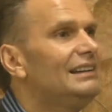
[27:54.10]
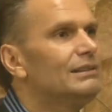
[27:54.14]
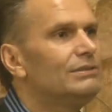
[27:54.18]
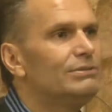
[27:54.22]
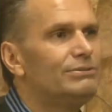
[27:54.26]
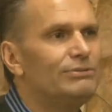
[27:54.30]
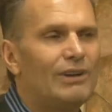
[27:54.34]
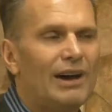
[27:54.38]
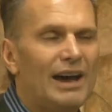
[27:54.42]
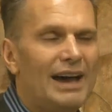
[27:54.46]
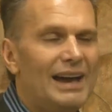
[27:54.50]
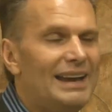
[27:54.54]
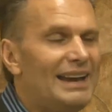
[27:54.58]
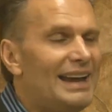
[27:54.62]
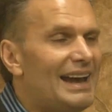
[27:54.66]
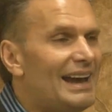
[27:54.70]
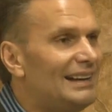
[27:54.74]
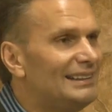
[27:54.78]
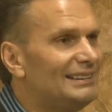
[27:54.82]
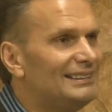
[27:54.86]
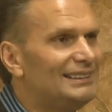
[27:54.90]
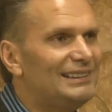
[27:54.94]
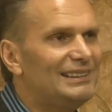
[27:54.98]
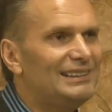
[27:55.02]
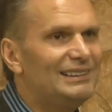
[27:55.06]
fine
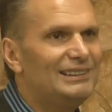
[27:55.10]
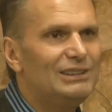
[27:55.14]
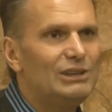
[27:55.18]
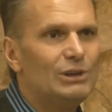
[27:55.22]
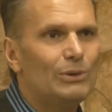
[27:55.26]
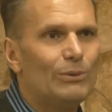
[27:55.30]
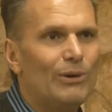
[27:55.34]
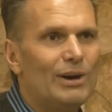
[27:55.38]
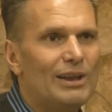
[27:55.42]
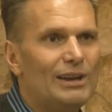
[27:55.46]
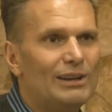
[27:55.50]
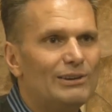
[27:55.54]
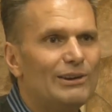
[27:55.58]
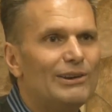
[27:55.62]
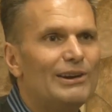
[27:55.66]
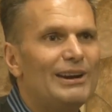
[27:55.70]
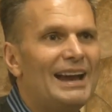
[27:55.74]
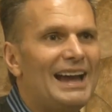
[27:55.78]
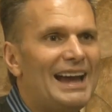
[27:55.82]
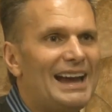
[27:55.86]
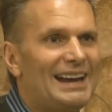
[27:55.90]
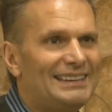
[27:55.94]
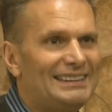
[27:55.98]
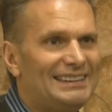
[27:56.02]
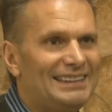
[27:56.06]
actor. You want to learn
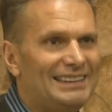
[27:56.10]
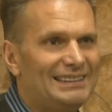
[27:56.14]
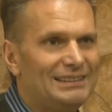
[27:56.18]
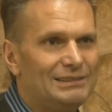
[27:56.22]
acting?